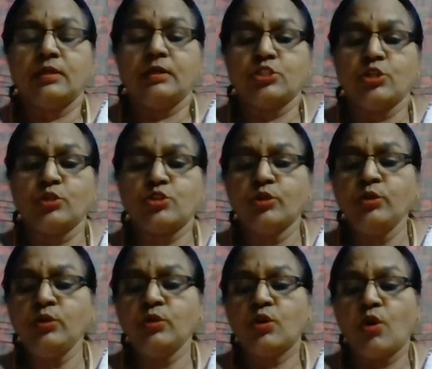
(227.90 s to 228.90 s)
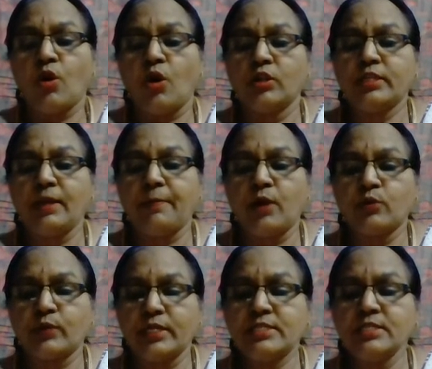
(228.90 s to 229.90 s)
due to all the above
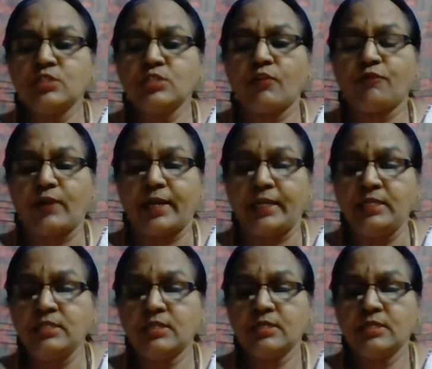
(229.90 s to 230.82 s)
reasons, we find